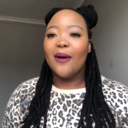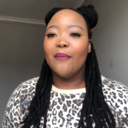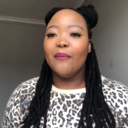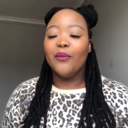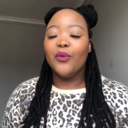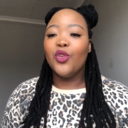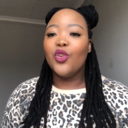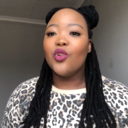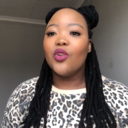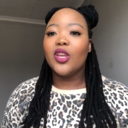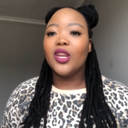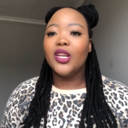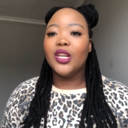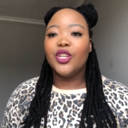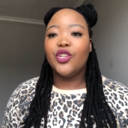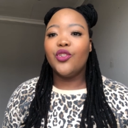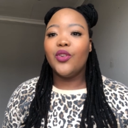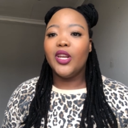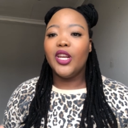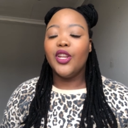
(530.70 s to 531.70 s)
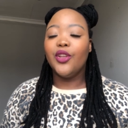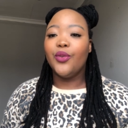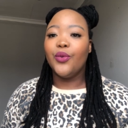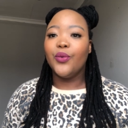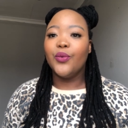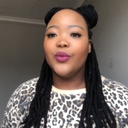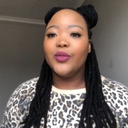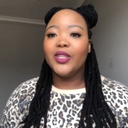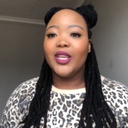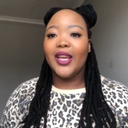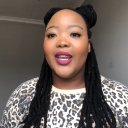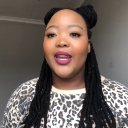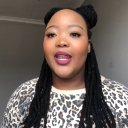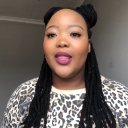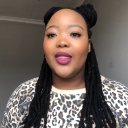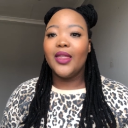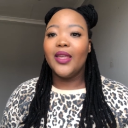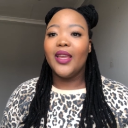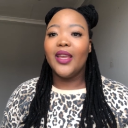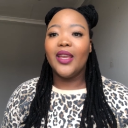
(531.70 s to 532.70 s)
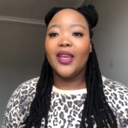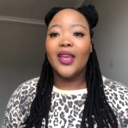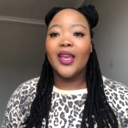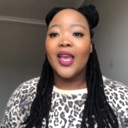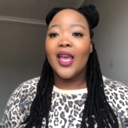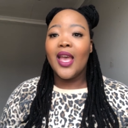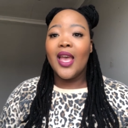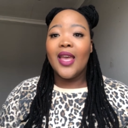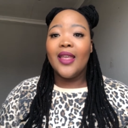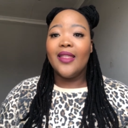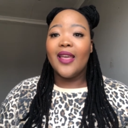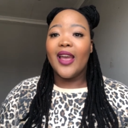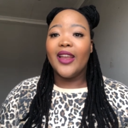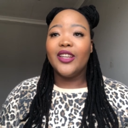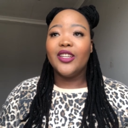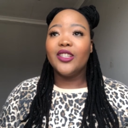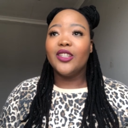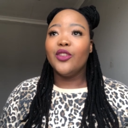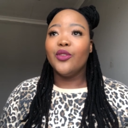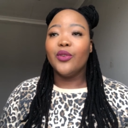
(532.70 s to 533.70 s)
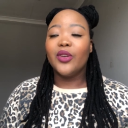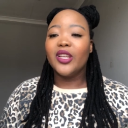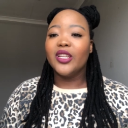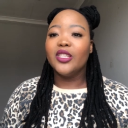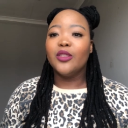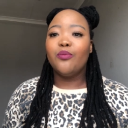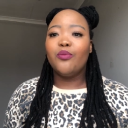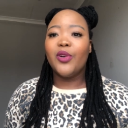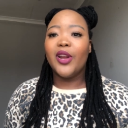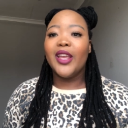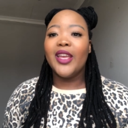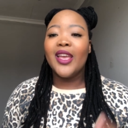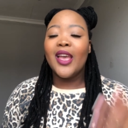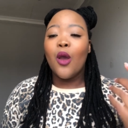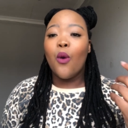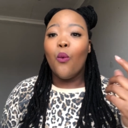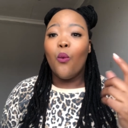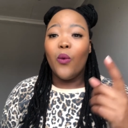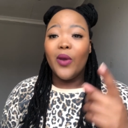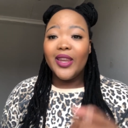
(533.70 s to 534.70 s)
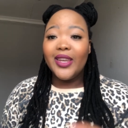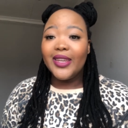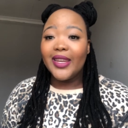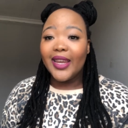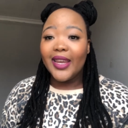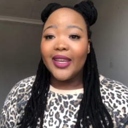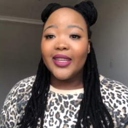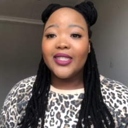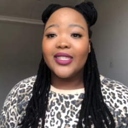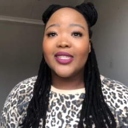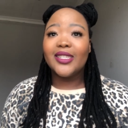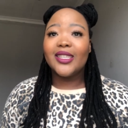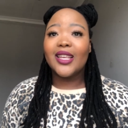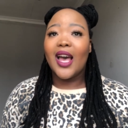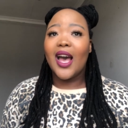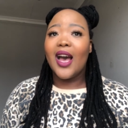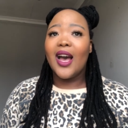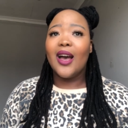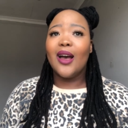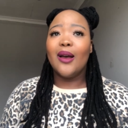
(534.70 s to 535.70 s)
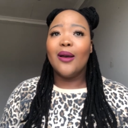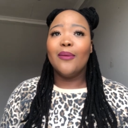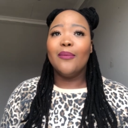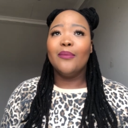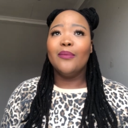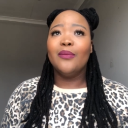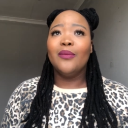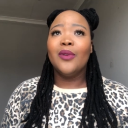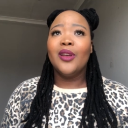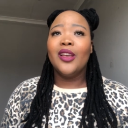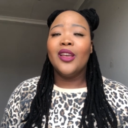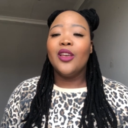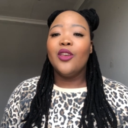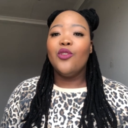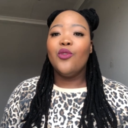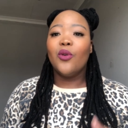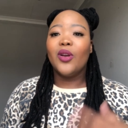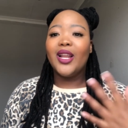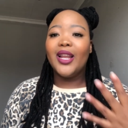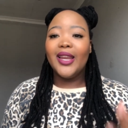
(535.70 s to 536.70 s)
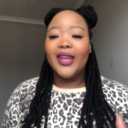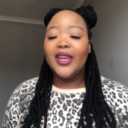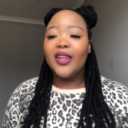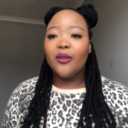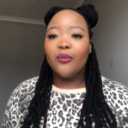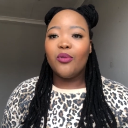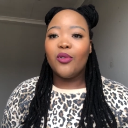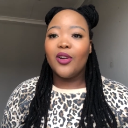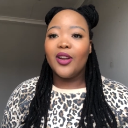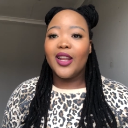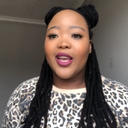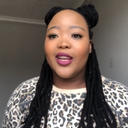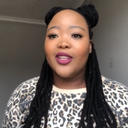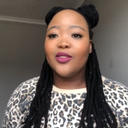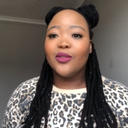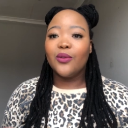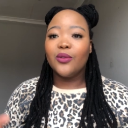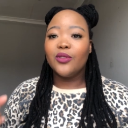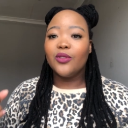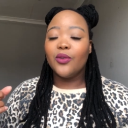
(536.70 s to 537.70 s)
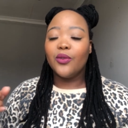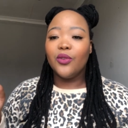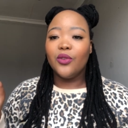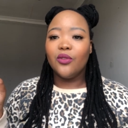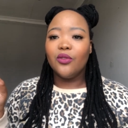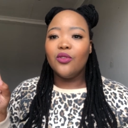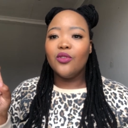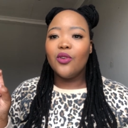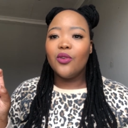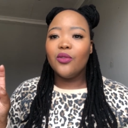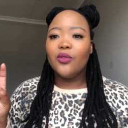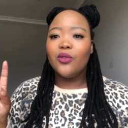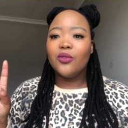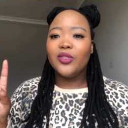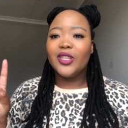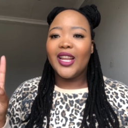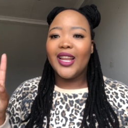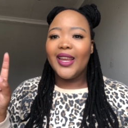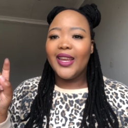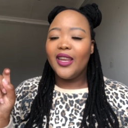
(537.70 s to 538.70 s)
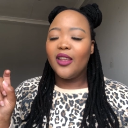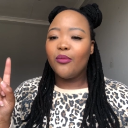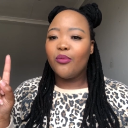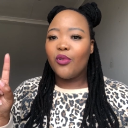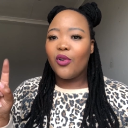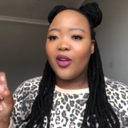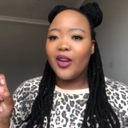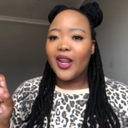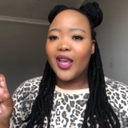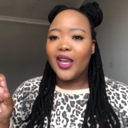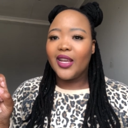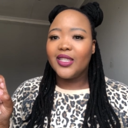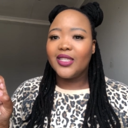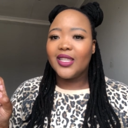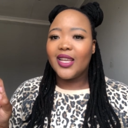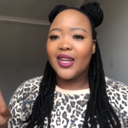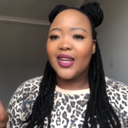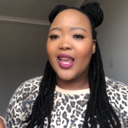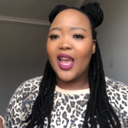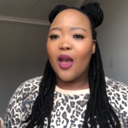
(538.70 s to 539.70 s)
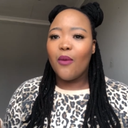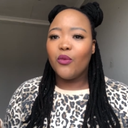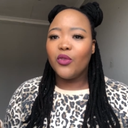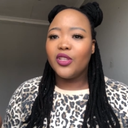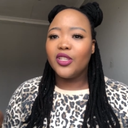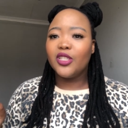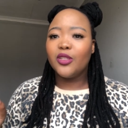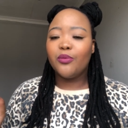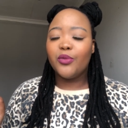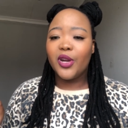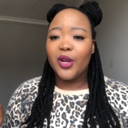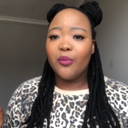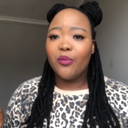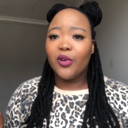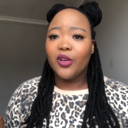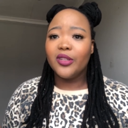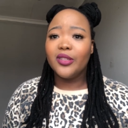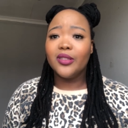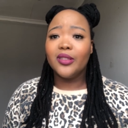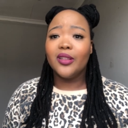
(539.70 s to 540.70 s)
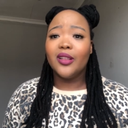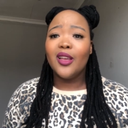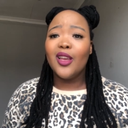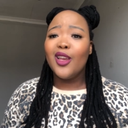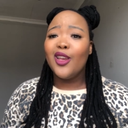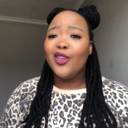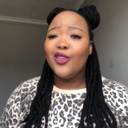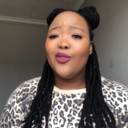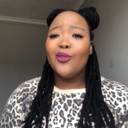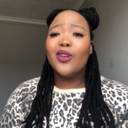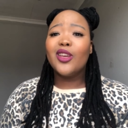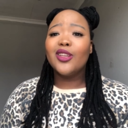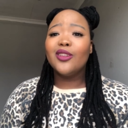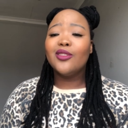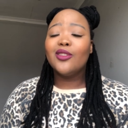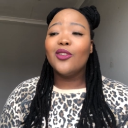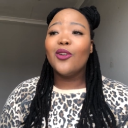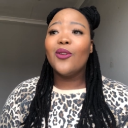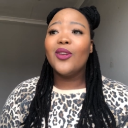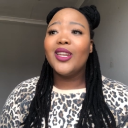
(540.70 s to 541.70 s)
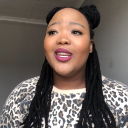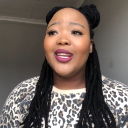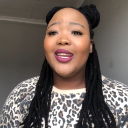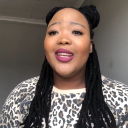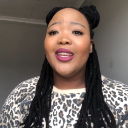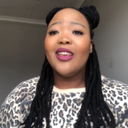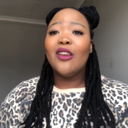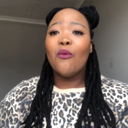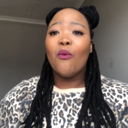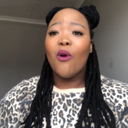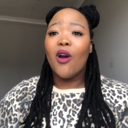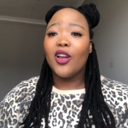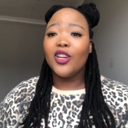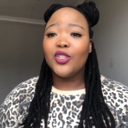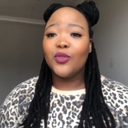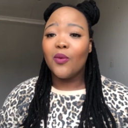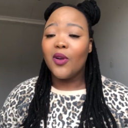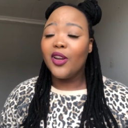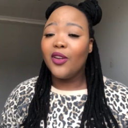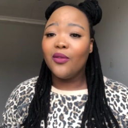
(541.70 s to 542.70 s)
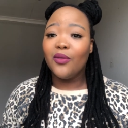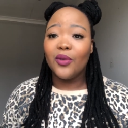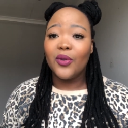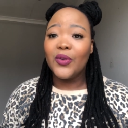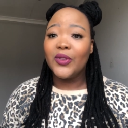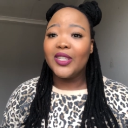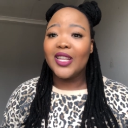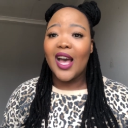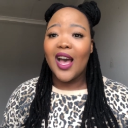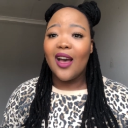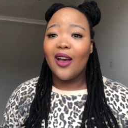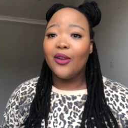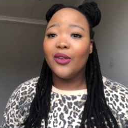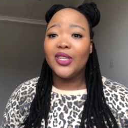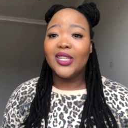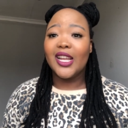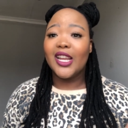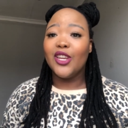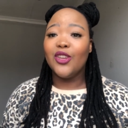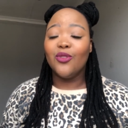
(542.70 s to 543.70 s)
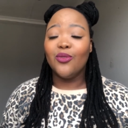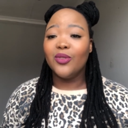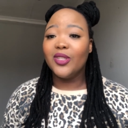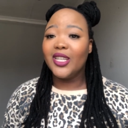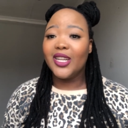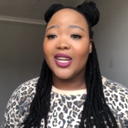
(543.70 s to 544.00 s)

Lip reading: You can literally use anything that you can spray. Windex, your cleaning products also, those cleaning products that come with a spray bottle, you can totally wash one of those out and use it